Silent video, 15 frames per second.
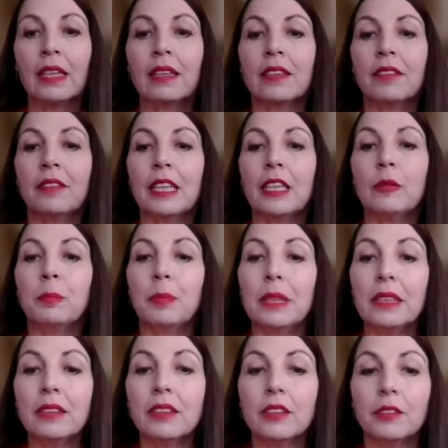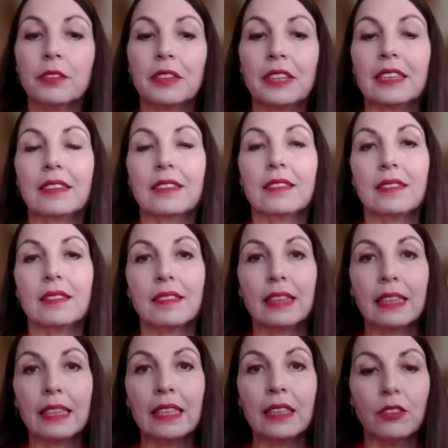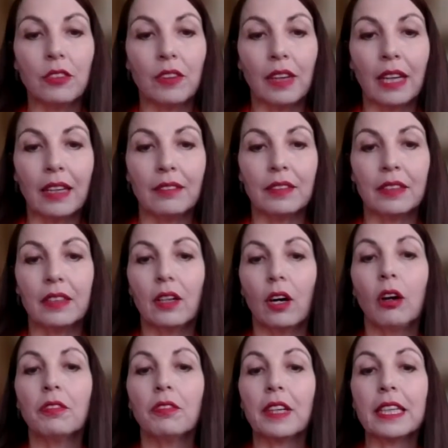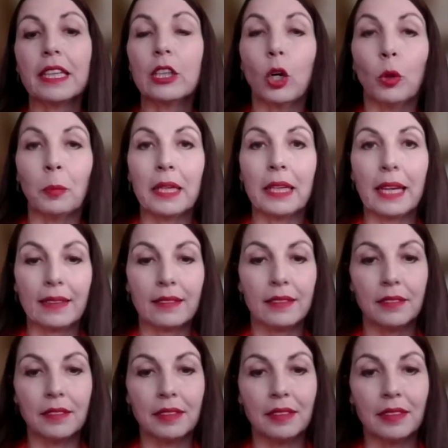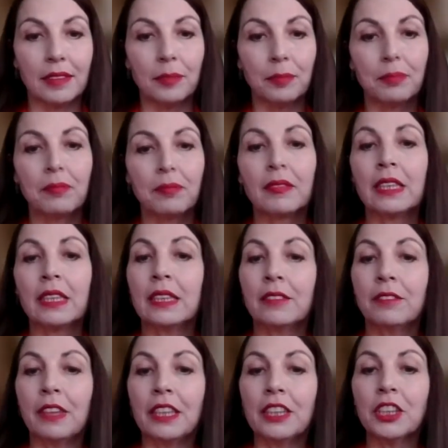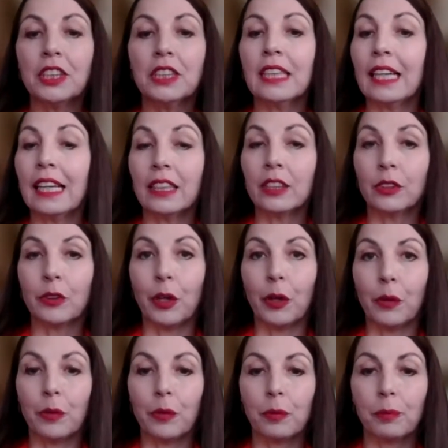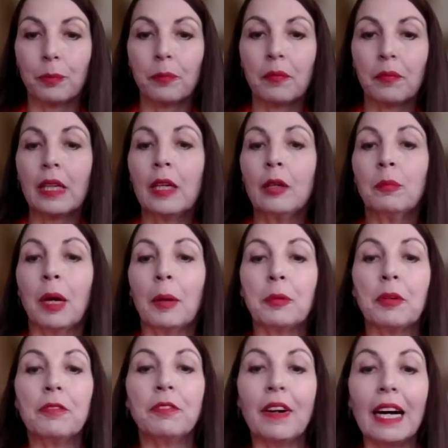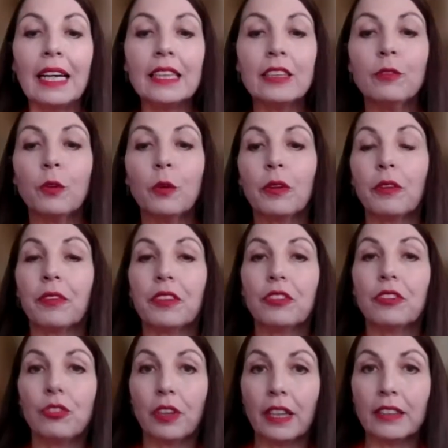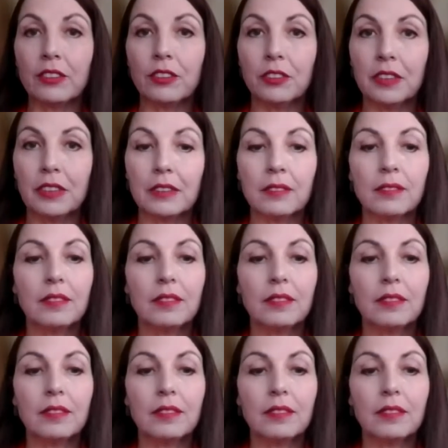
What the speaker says: The availability of credit is a key driver of economic activity, innovation, and growth. By providing for the restructuring